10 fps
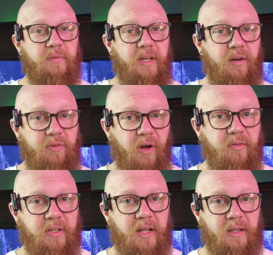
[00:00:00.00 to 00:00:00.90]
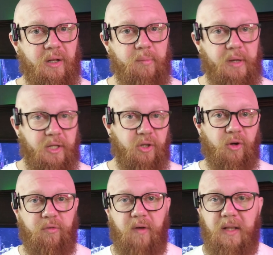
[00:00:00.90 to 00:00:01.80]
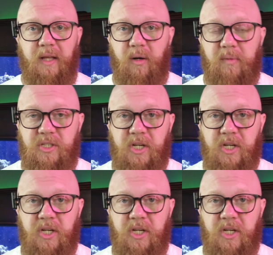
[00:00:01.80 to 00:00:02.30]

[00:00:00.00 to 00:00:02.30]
and I've covered that a little bit. You can go find that on my